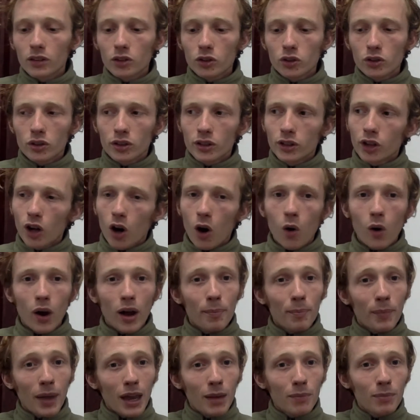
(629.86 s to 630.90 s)
you know,
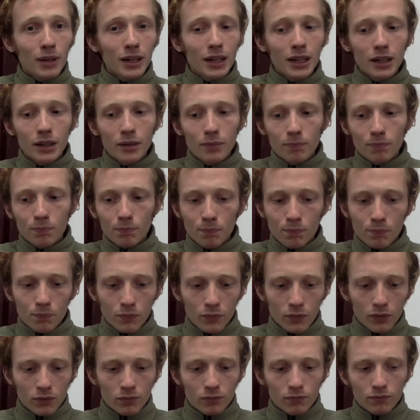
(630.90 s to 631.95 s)
maybe
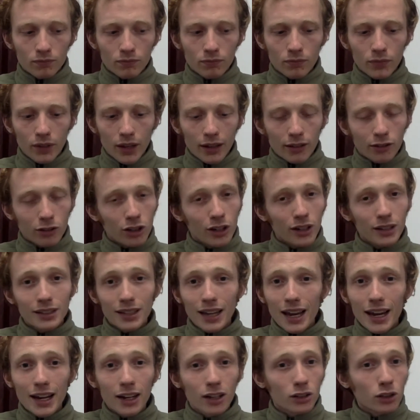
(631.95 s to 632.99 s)
it's going to
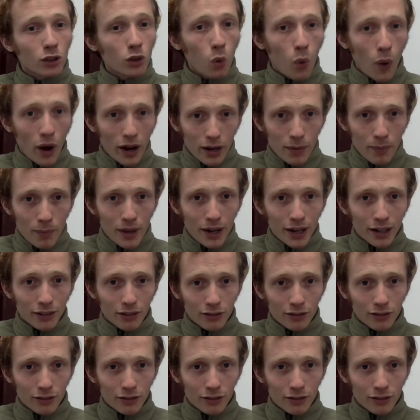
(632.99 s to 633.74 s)
take 20 minutes